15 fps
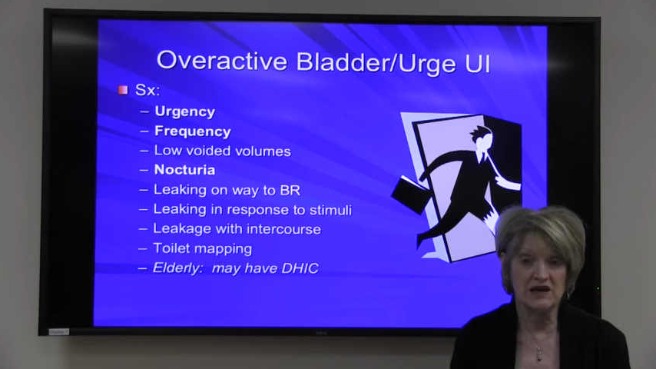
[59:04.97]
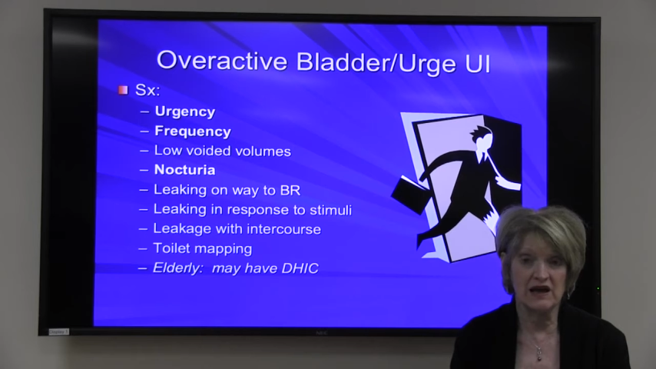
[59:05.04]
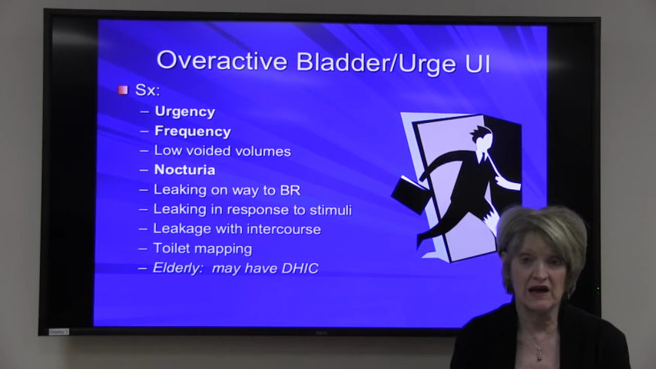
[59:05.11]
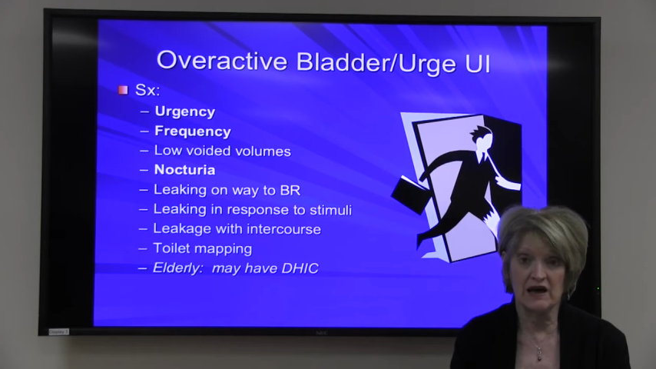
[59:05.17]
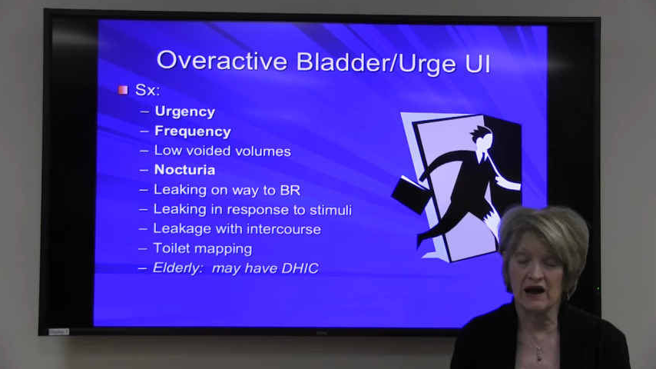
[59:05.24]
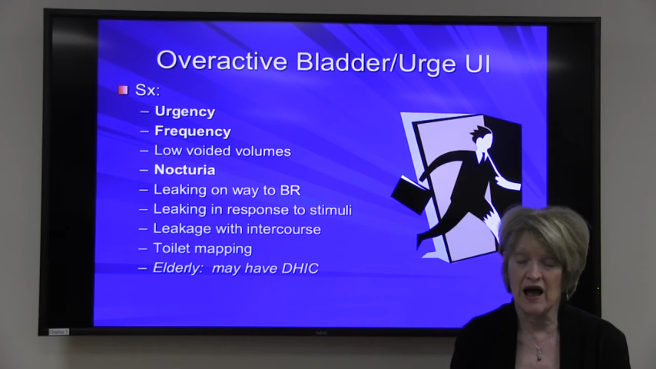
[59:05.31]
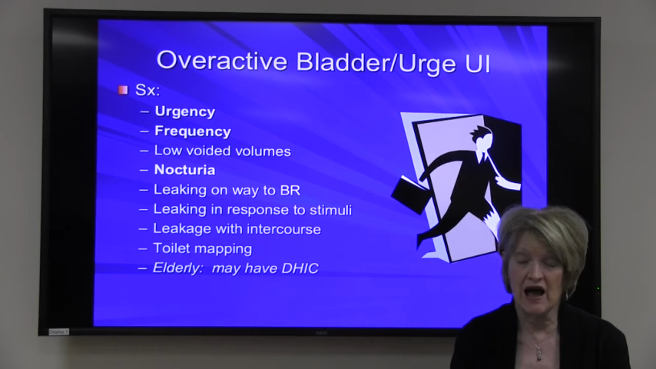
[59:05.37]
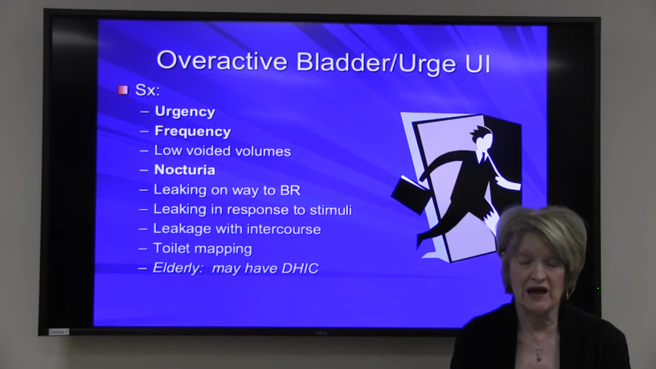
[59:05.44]

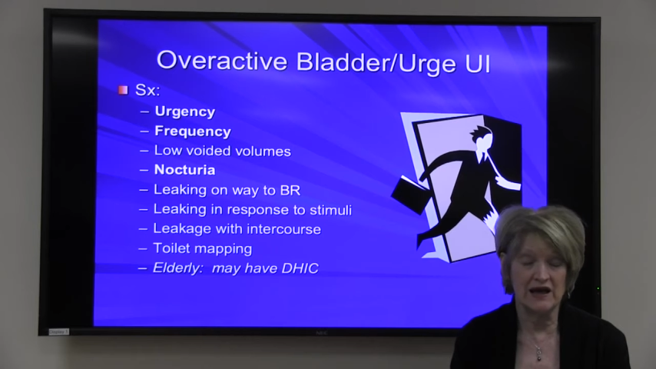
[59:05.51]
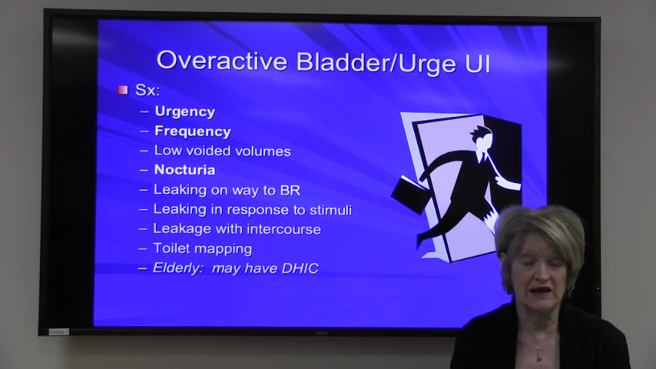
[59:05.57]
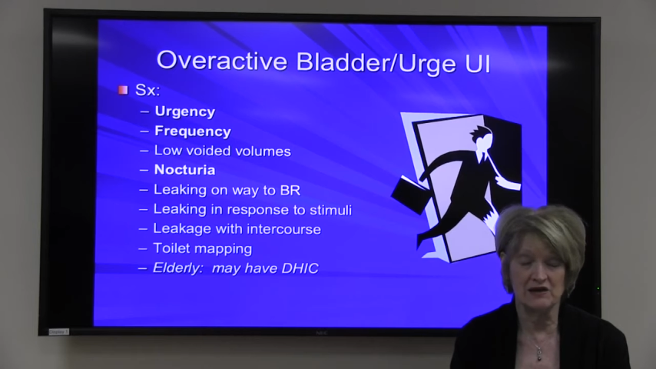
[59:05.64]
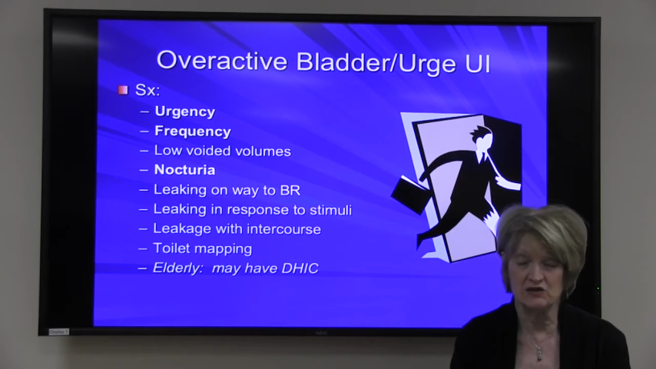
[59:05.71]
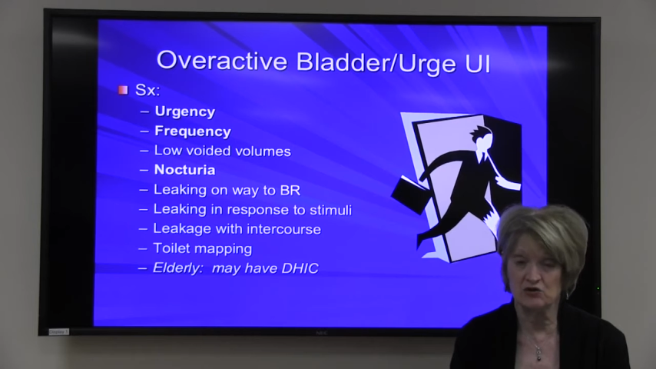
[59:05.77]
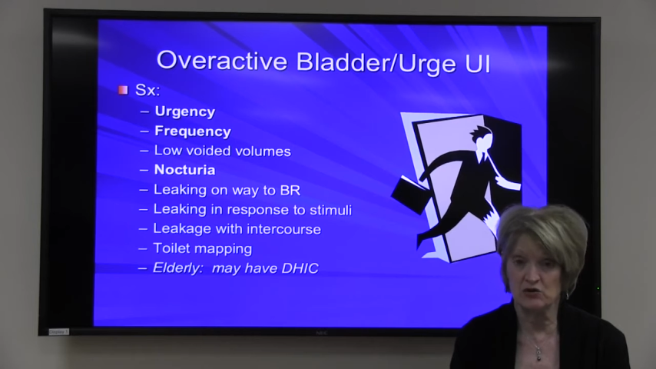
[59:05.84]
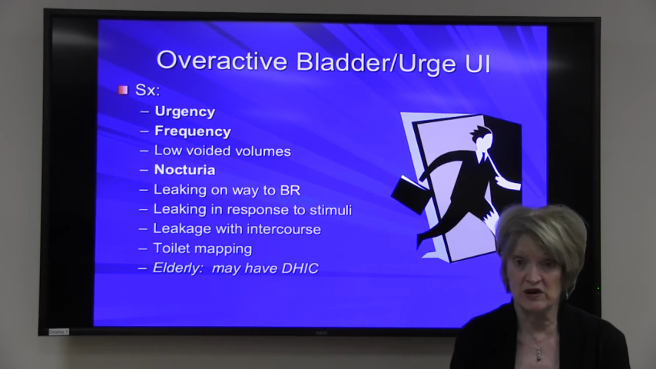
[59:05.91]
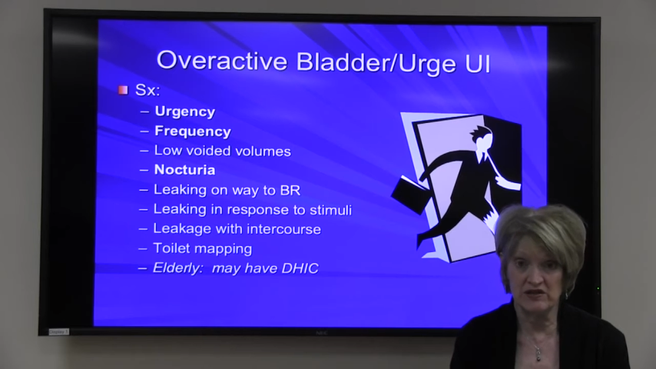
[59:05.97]
said, I
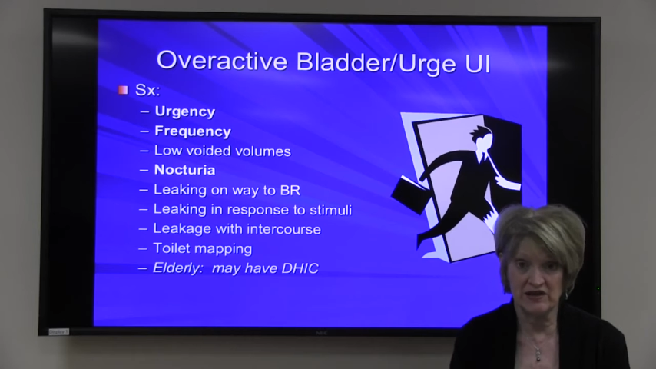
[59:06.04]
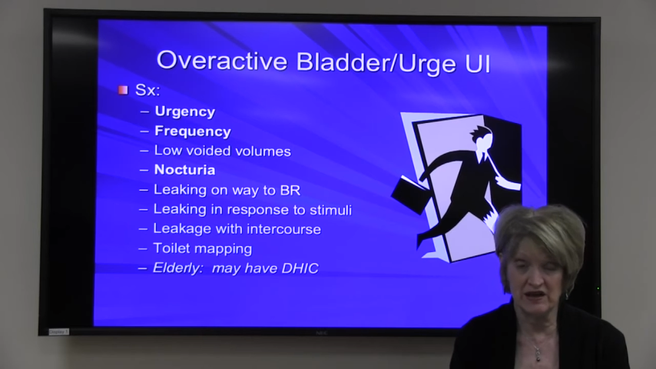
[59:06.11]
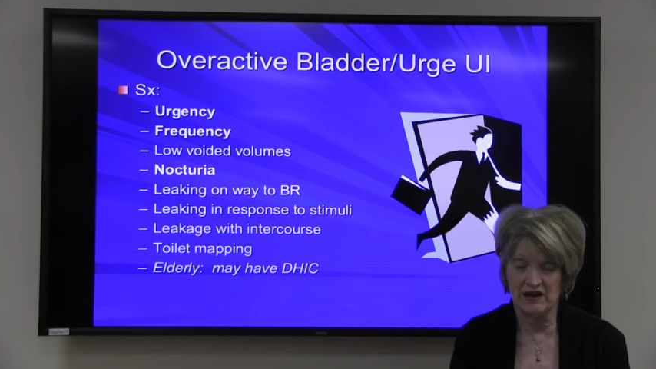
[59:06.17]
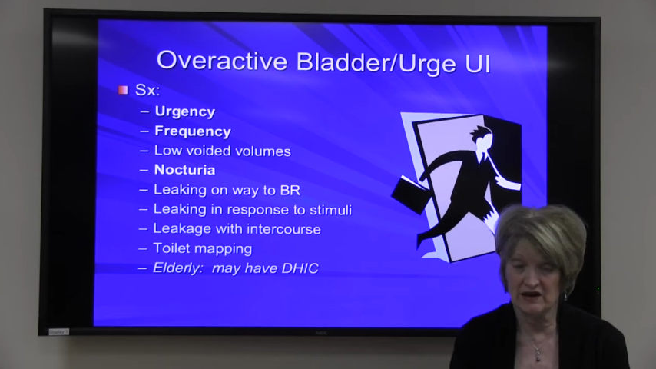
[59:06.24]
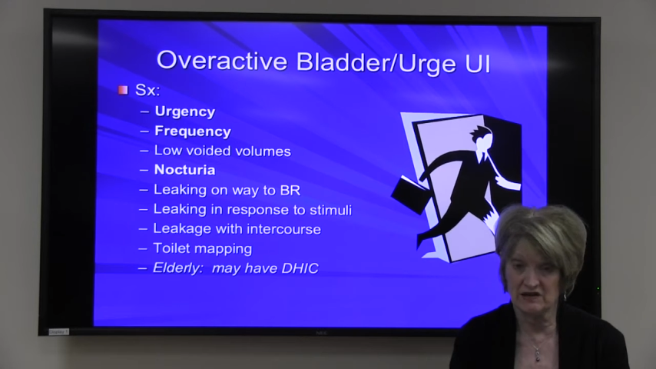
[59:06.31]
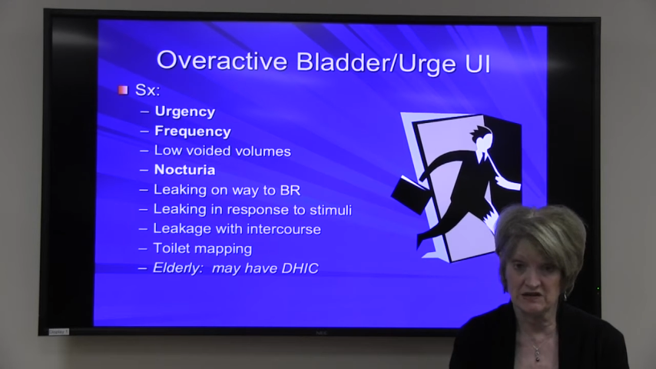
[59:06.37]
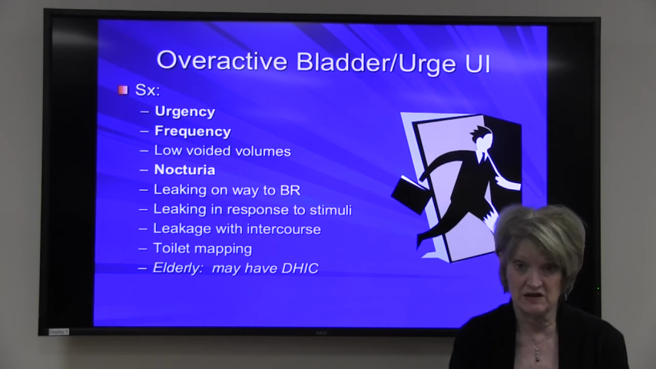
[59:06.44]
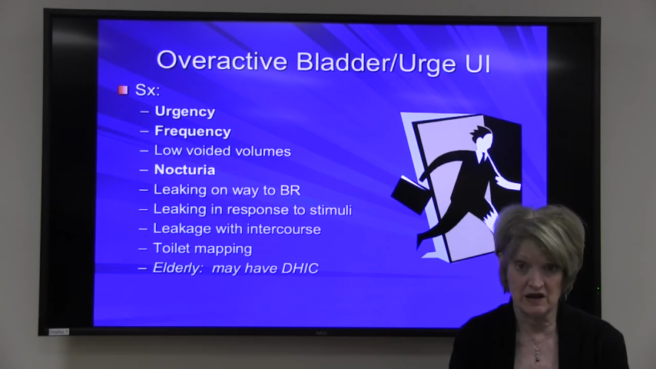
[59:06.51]
can't do
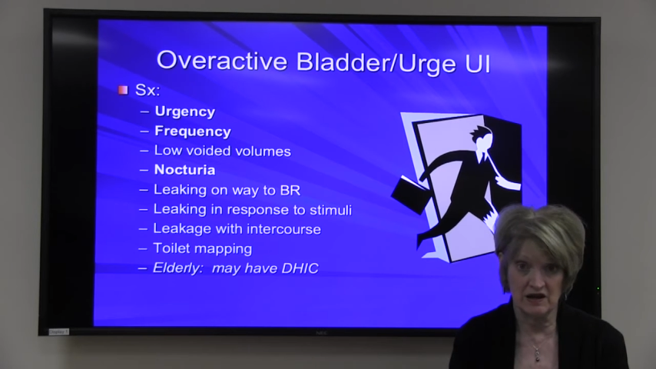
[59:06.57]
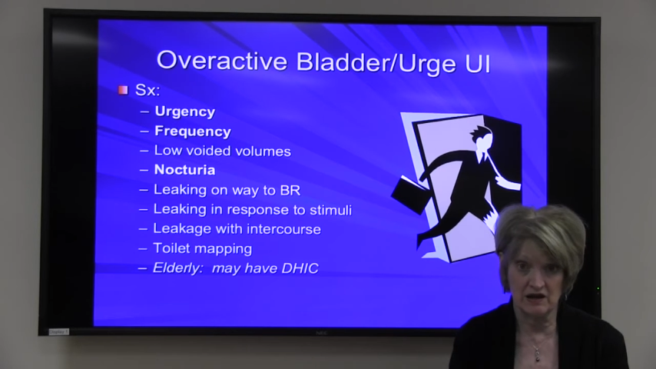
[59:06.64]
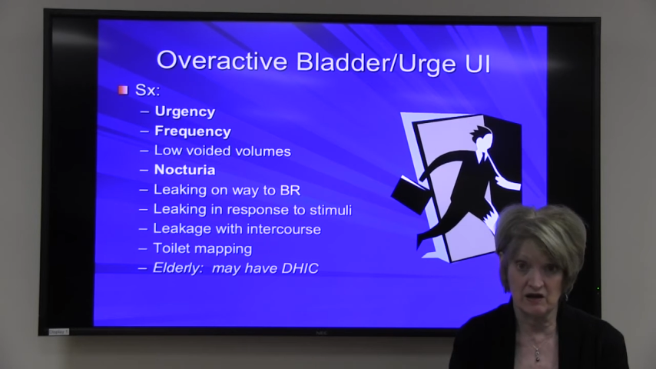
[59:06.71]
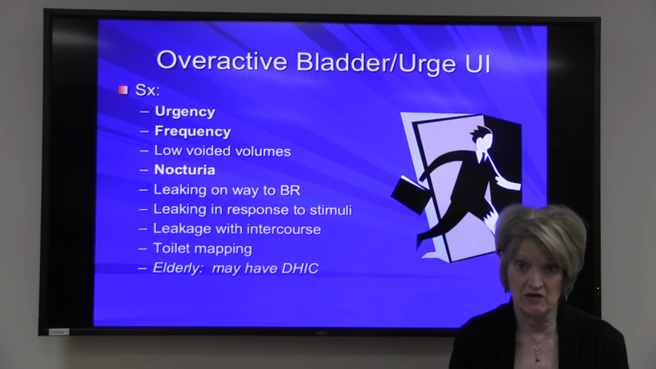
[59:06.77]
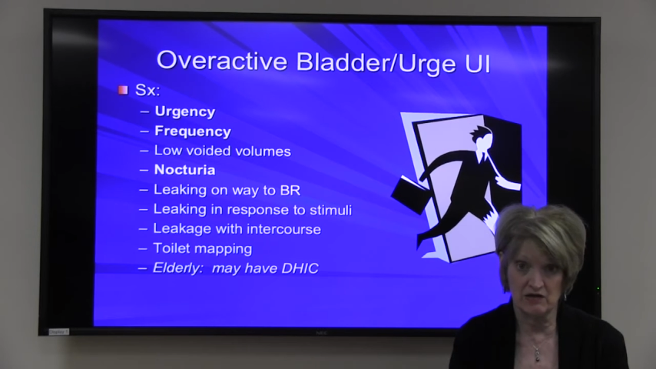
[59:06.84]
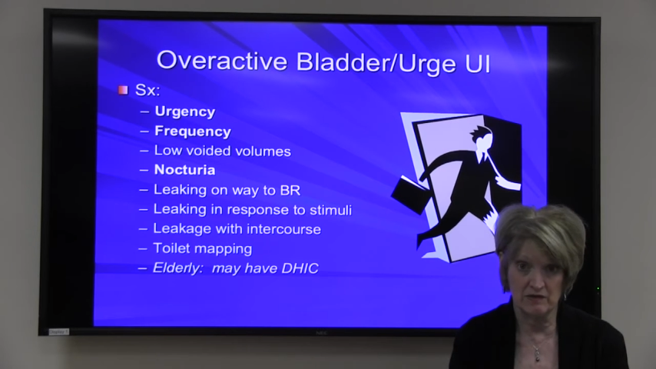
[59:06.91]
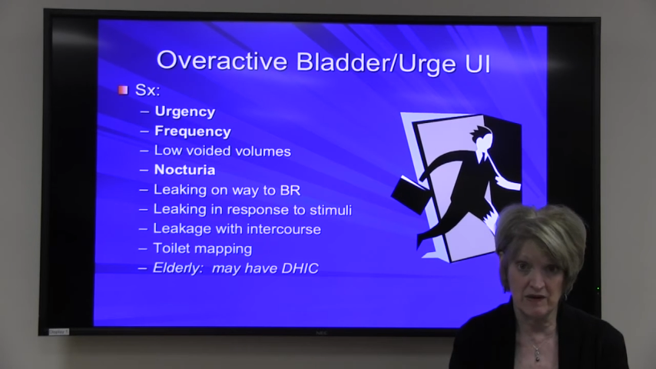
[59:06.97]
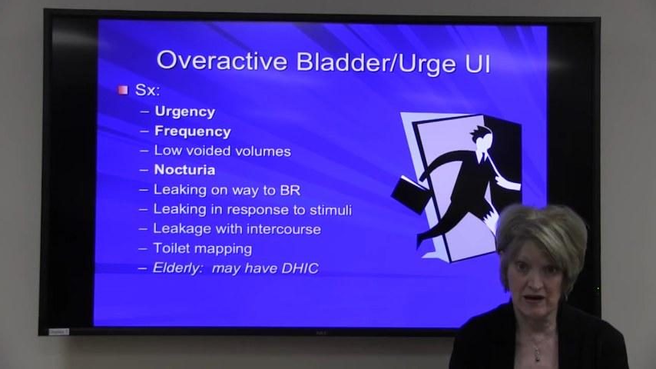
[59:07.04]
anything else till I
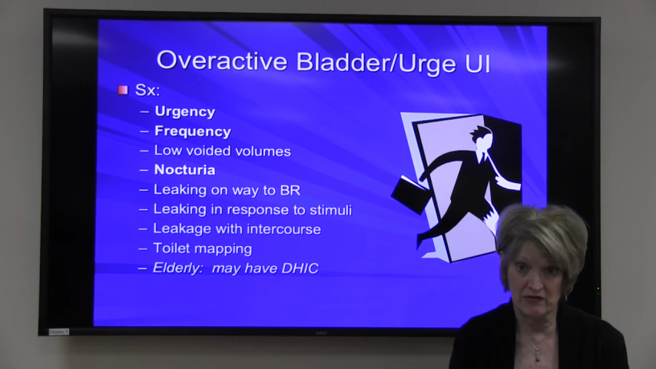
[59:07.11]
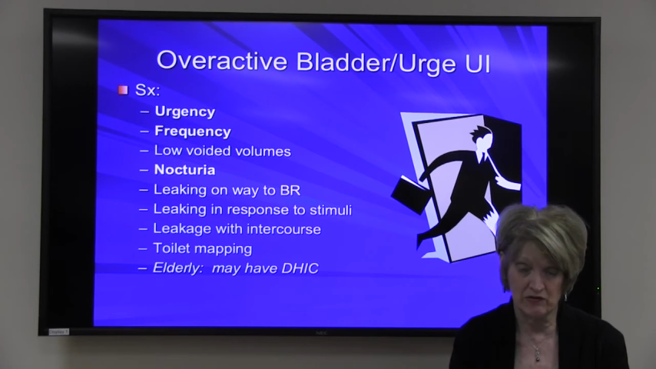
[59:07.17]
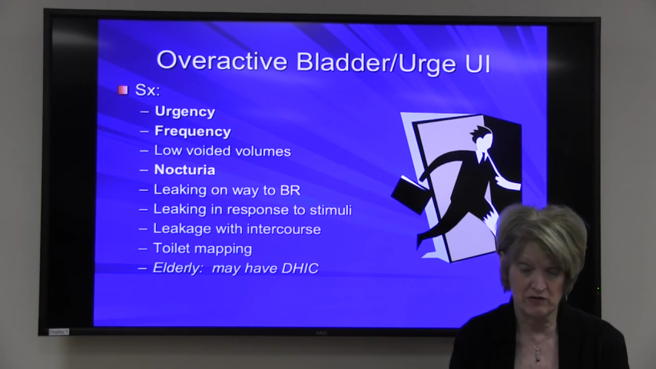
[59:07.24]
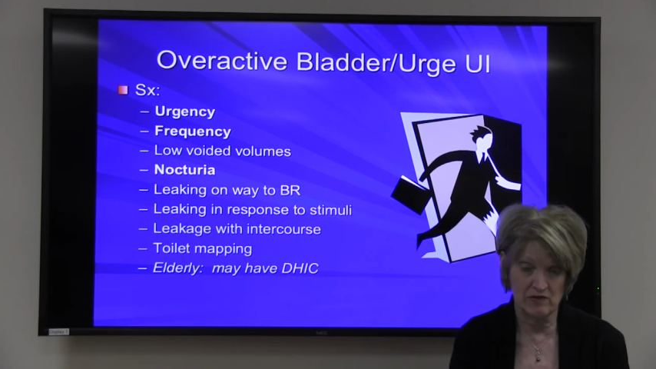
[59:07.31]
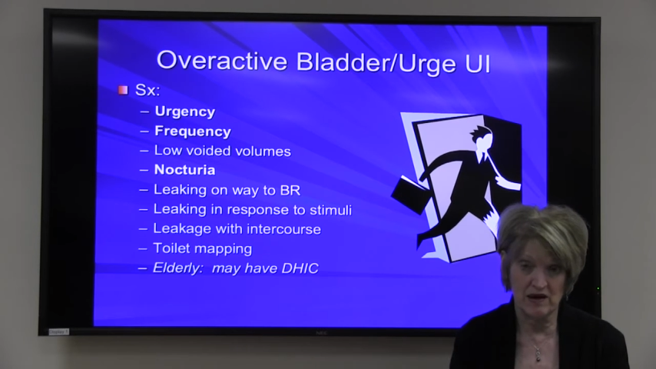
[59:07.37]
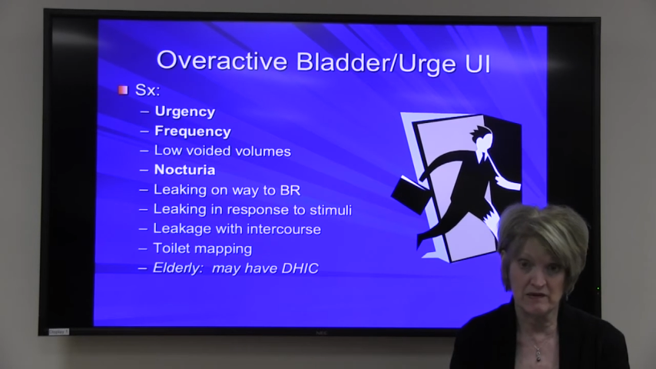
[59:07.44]
go to the bathroom.